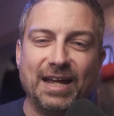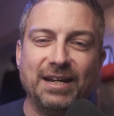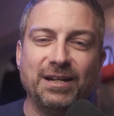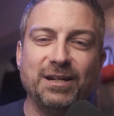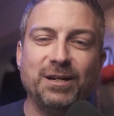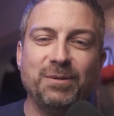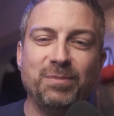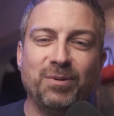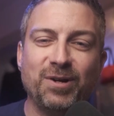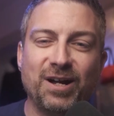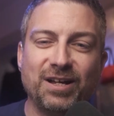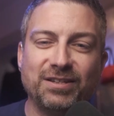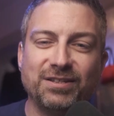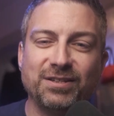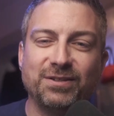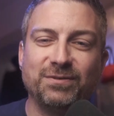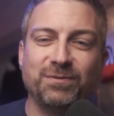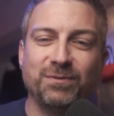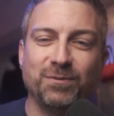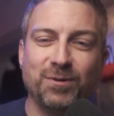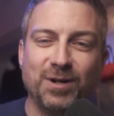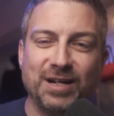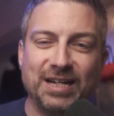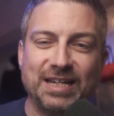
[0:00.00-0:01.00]
The editing
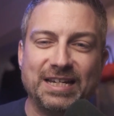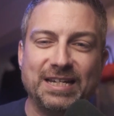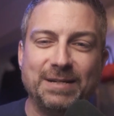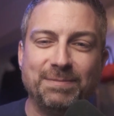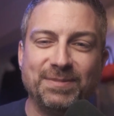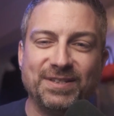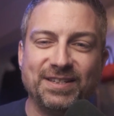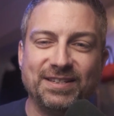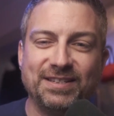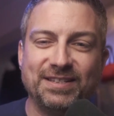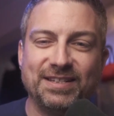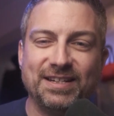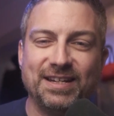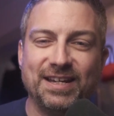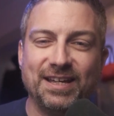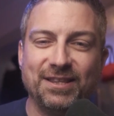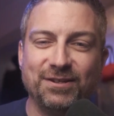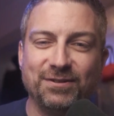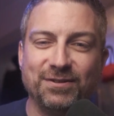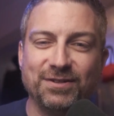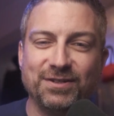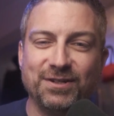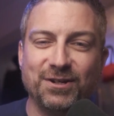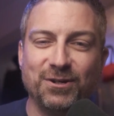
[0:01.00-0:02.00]
process for what keeps us
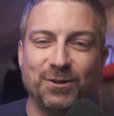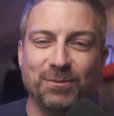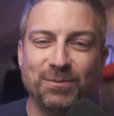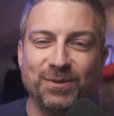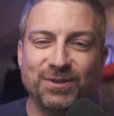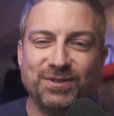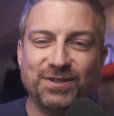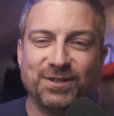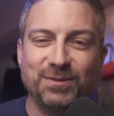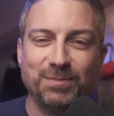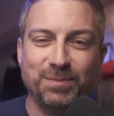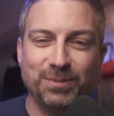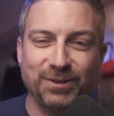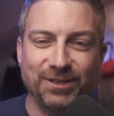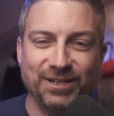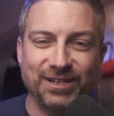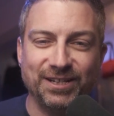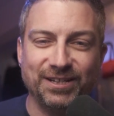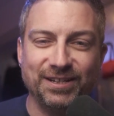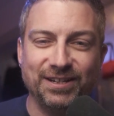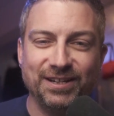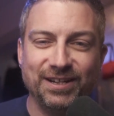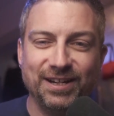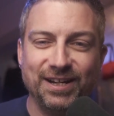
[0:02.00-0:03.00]
together is almost
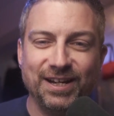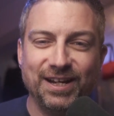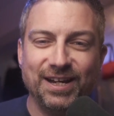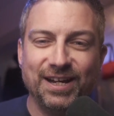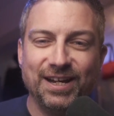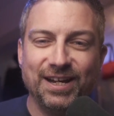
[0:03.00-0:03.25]
complete.